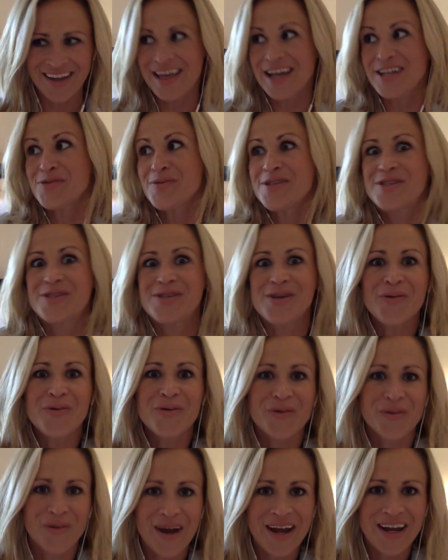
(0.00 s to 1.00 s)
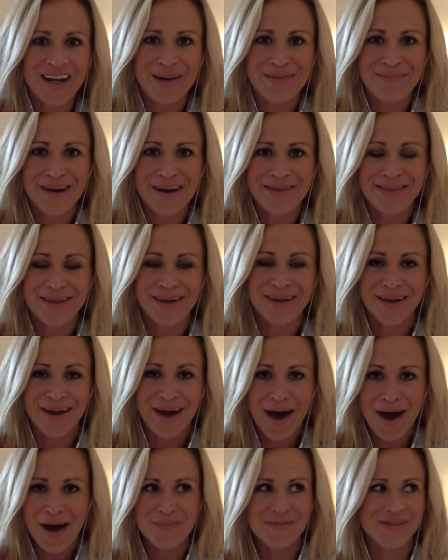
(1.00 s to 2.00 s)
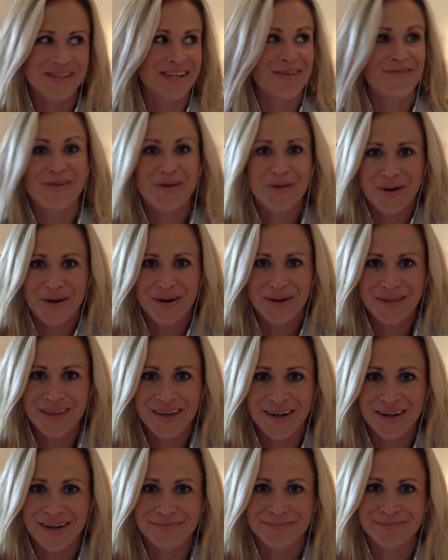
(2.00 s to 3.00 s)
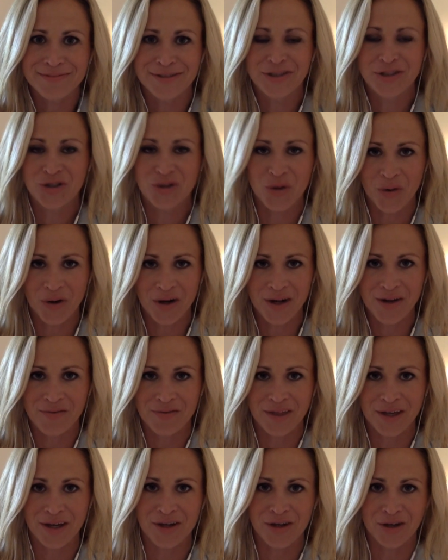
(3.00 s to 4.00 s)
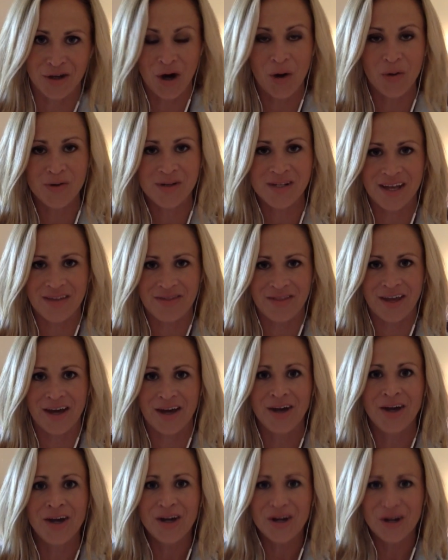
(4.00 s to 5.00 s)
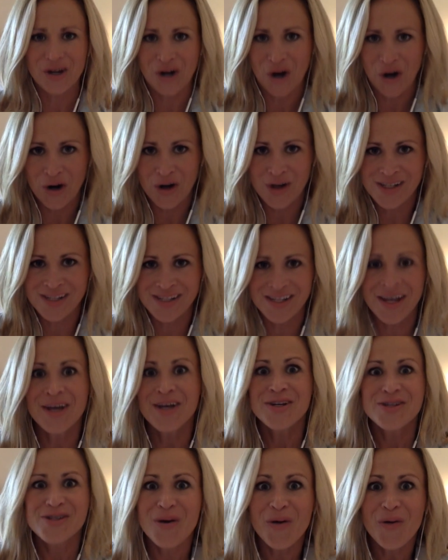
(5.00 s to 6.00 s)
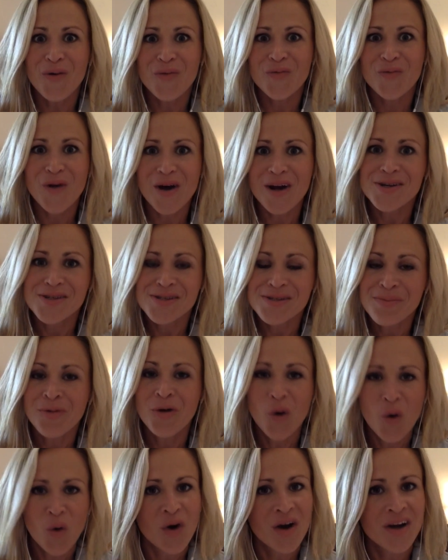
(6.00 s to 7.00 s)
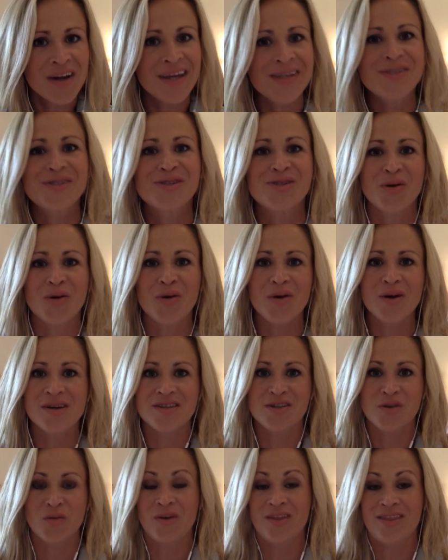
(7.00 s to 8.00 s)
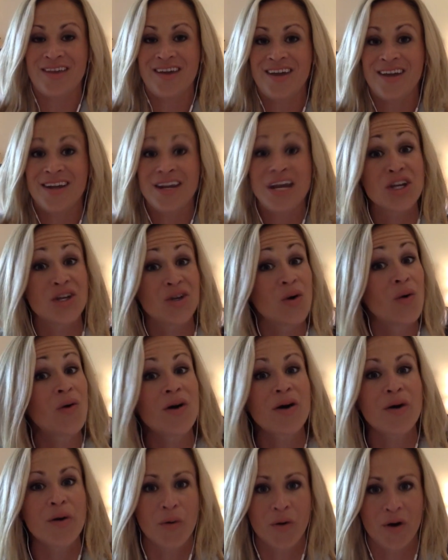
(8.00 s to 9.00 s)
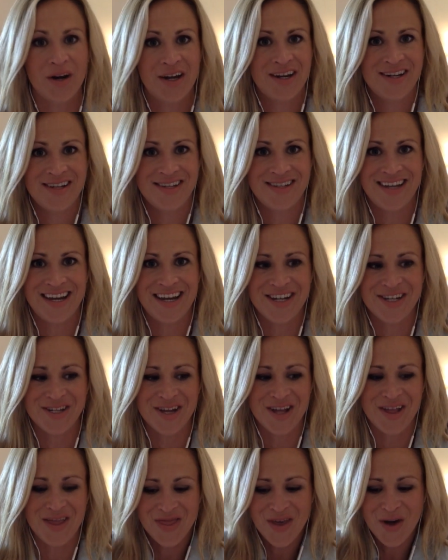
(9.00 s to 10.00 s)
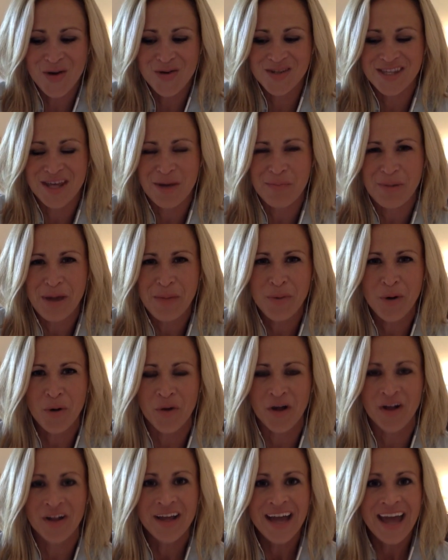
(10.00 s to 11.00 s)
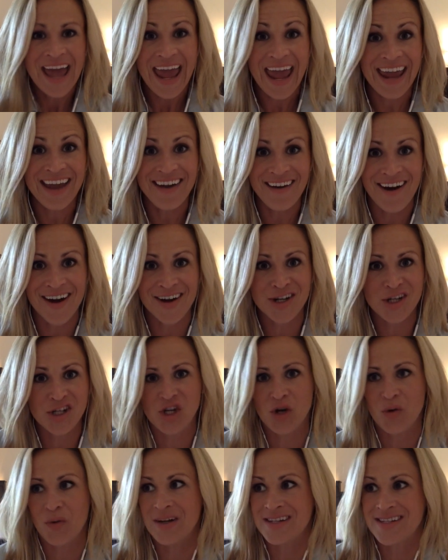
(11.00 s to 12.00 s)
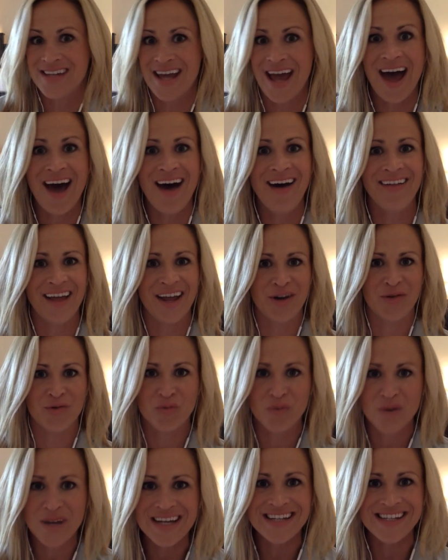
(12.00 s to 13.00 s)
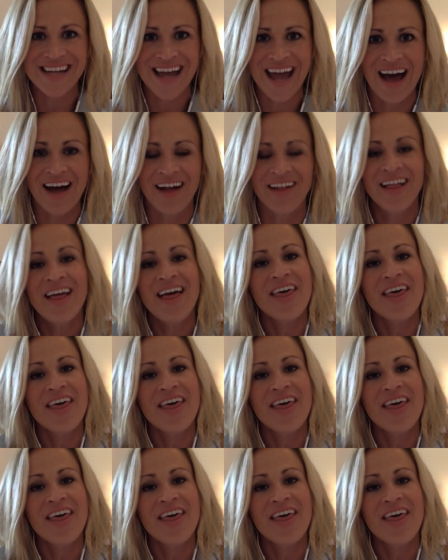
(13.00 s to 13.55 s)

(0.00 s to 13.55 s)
That's what's so great about the Cubs. Have you heard the story of the goat and the curse? So what are some quirky stories within your organization? Those that people will hang on to and tell and retell.